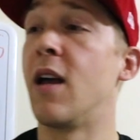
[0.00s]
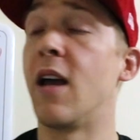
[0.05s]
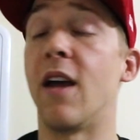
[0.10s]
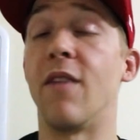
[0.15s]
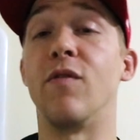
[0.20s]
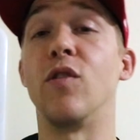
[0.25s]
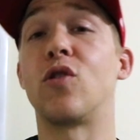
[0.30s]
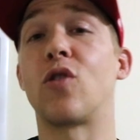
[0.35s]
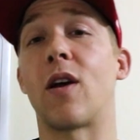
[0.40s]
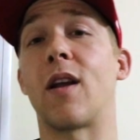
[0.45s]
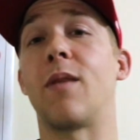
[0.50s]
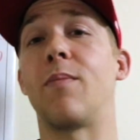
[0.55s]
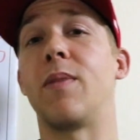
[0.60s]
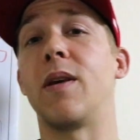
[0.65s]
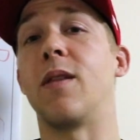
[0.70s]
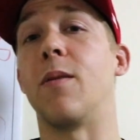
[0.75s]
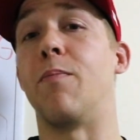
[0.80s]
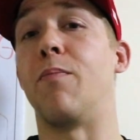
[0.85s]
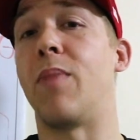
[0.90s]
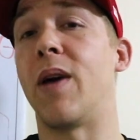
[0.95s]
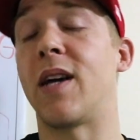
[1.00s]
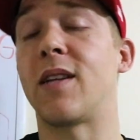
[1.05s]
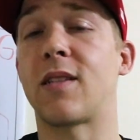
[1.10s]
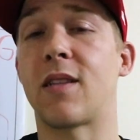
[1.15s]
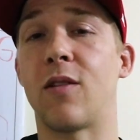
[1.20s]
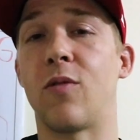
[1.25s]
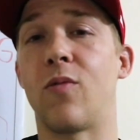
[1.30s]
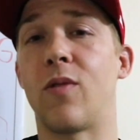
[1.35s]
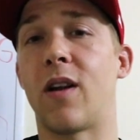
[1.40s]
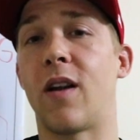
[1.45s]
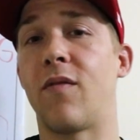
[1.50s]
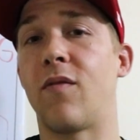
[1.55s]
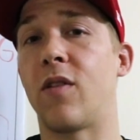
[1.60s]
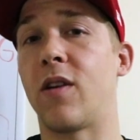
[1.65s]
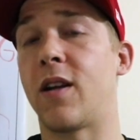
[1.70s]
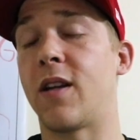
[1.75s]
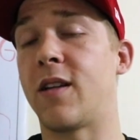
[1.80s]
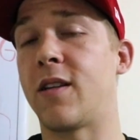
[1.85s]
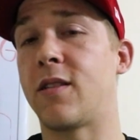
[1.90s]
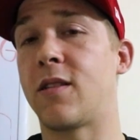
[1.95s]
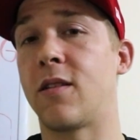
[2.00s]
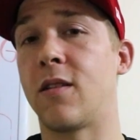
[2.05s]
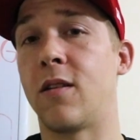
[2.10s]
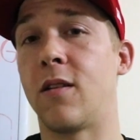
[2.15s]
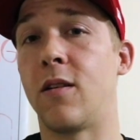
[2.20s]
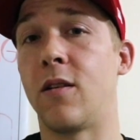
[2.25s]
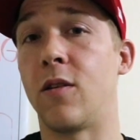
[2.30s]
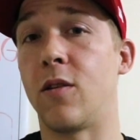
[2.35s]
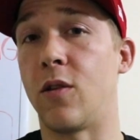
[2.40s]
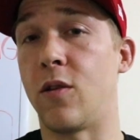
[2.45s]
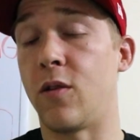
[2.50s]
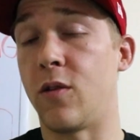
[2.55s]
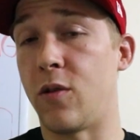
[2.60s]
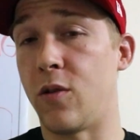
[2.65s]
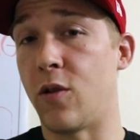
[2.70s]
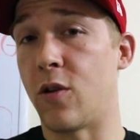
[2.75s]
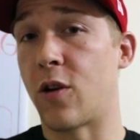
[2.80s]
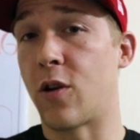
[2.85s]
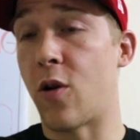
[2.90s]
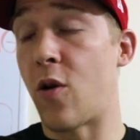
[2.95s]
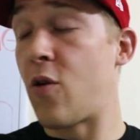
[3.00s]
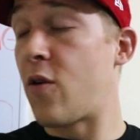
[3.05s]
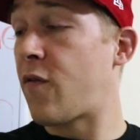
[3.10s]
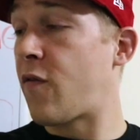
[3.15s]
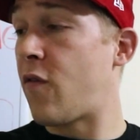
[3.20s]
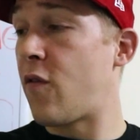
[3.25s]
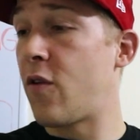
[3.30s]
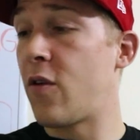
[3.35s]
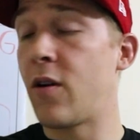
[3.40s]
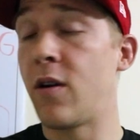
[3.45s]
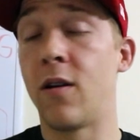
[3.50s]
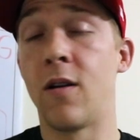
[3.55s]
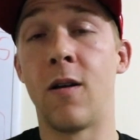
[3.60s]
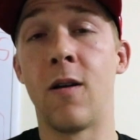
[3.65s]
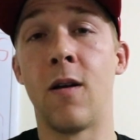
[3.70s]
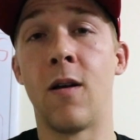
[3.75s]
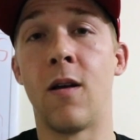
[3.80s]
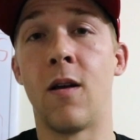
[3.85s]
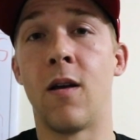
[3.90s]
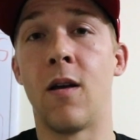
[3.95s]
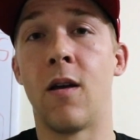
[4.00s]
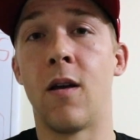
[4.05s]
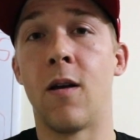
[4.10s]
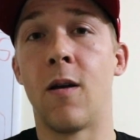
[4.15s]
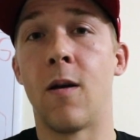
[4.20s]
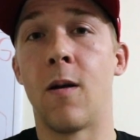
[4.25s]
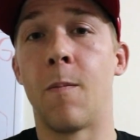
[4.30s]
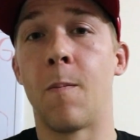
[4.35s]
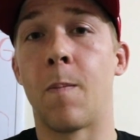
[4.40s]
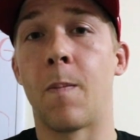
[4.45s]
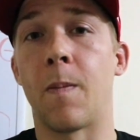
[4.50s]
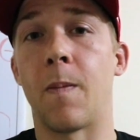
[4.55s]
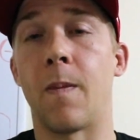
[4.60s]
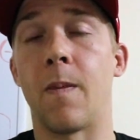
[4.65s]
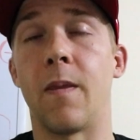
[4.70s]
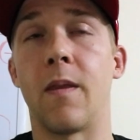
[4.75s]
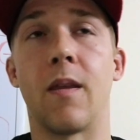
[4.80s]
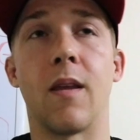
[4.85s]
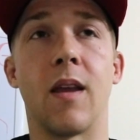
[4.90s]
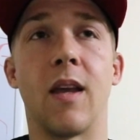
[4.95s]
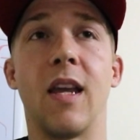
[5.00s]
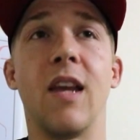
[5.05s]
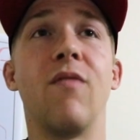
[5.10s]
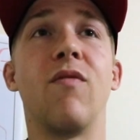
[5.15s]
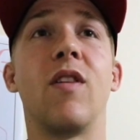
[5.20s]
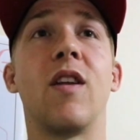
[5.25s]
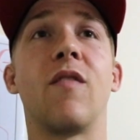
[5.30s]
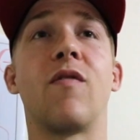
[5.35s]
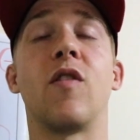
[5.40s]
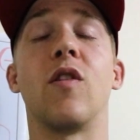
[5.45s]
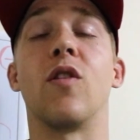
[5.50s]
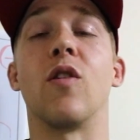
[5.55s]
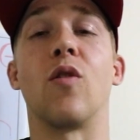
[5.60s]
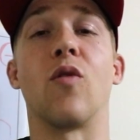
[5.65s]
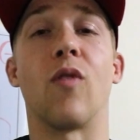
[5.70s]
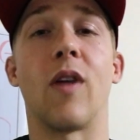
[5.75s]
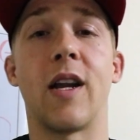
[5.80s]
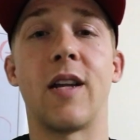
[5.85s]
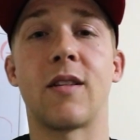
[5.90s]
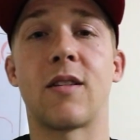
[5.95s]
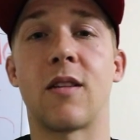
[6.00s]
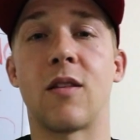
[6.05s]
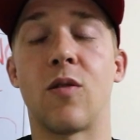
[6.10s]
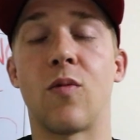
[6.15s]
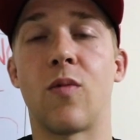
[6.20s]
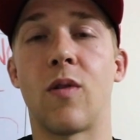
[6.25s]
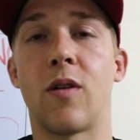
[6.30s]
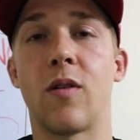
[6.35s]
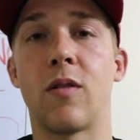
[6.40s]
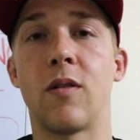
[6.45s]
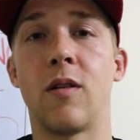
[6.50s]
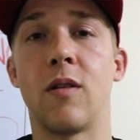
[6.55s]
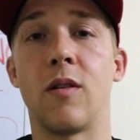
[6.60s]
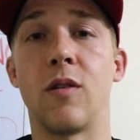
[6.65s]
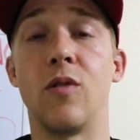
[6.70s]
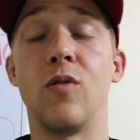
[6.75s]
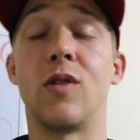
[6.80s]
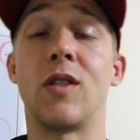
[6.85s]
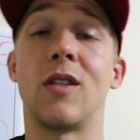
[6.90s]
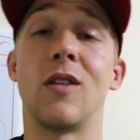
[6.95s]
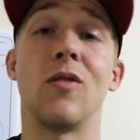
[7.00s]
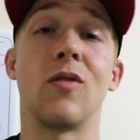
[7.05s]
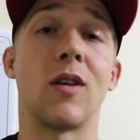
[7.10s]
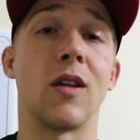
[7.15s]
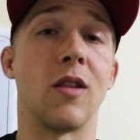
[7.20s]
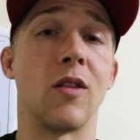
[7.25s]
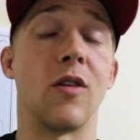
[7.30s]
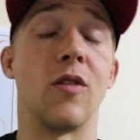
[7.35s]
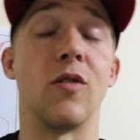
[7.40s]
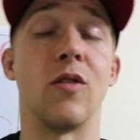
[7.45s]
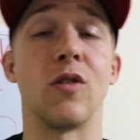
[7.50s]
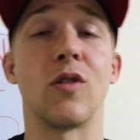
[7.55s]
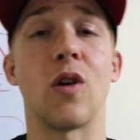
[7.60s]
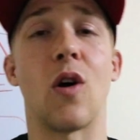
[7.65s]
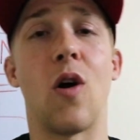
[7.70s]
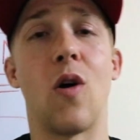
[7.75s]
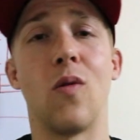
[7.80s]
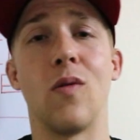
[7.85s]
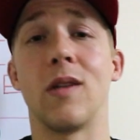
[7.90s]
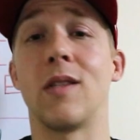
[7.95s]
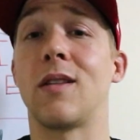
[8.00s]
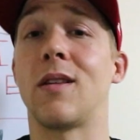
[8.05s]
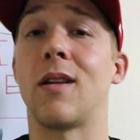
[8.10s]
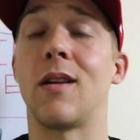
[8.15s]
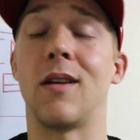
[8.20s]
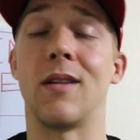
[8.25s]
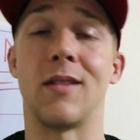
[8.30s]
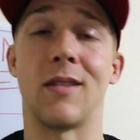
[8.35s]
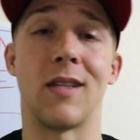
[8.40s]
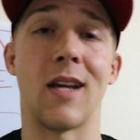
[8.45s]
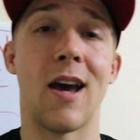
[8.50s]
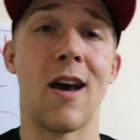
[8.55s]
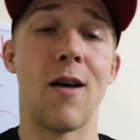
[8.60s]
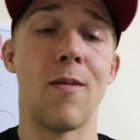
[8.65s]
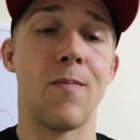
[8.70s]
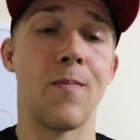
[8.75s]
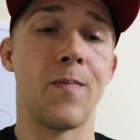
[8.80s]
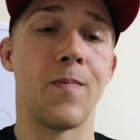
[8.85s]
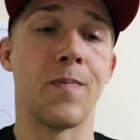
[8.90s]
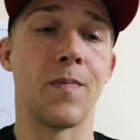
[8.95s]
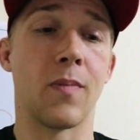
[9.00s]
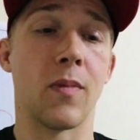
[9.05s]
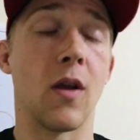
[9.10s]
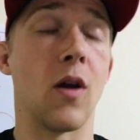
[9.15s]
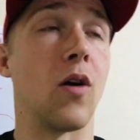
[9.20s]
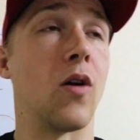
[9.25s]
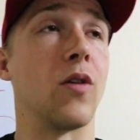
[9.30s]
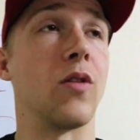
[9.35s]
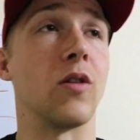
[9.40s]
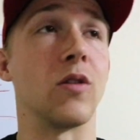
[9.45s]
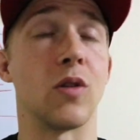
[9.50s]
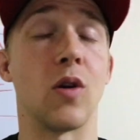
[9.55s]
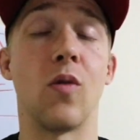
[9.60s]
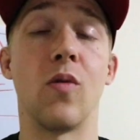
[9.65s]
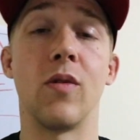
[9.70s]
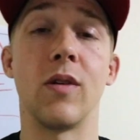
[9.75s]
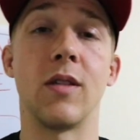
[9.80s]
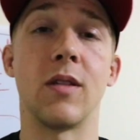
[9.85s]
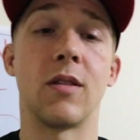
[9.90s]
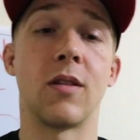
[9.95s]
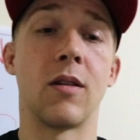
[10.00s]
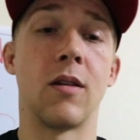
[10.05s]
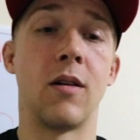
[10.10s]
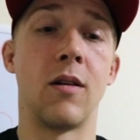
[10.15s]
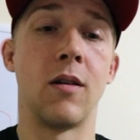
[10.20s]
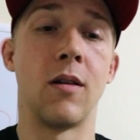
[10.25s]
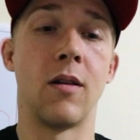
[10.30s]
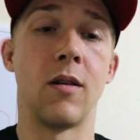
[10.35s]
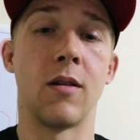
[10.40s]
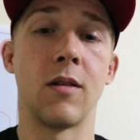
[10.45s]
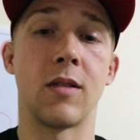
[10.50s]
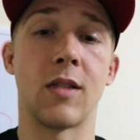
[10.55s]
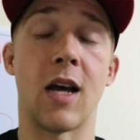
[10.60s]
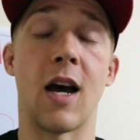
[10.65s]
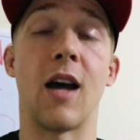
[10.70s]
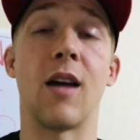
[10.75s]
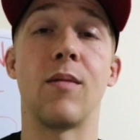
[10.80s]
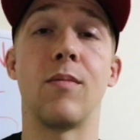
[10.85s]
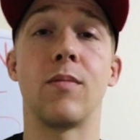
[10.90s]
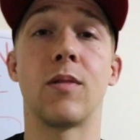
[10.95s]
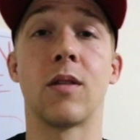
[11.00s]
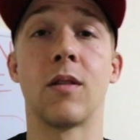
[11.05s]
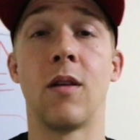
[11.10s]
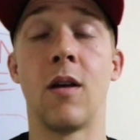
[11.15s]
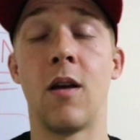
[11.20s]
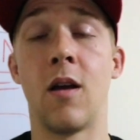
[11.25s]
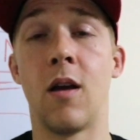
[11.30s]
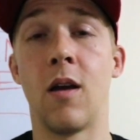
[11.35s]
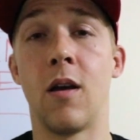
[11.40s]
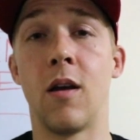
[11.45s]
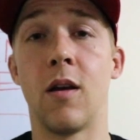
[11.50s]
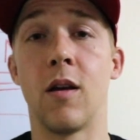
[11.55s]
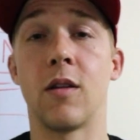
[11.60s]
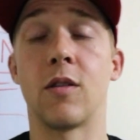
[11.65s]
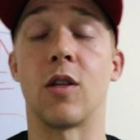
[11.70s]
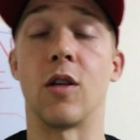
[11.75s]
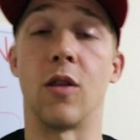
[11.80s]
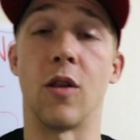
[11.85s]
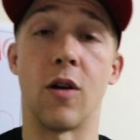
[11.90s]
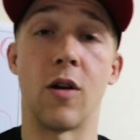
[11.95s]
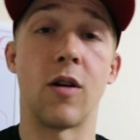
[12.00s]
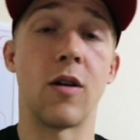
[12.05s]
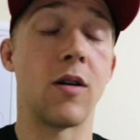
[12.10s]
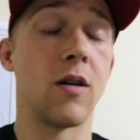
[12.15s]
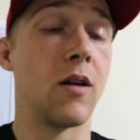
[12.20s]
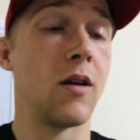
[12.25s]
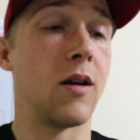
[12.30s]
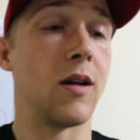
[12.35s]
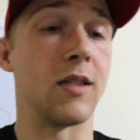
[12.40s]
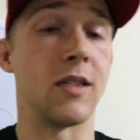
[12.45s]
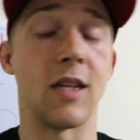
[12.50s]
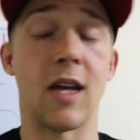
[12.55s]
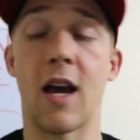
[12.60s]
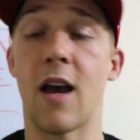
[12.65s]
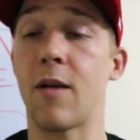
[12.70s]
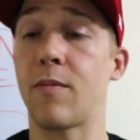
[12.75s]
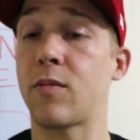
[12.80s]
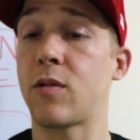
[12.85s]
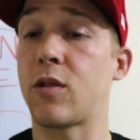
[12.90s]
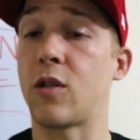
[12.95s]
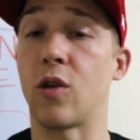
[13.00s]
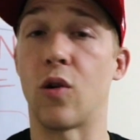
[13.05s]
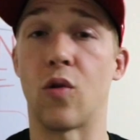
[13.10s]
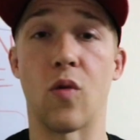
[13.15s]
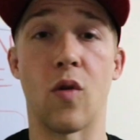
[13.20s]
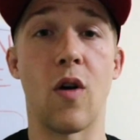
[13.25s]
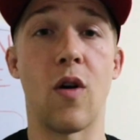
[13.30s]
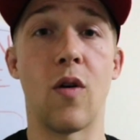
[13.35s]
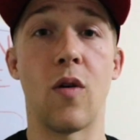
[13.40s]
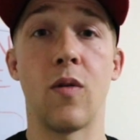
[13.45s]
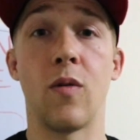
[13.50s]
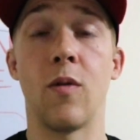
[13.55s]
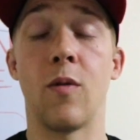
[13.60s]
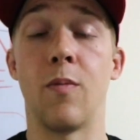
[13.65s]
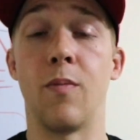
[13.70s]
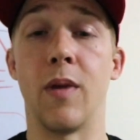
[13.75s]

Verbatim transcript: If you're trying to be the best at whatever it is you're going for, even if you're the greatest in the world, you still can learn. There's always to adapt, or there's always times to learn, adapt, to grow.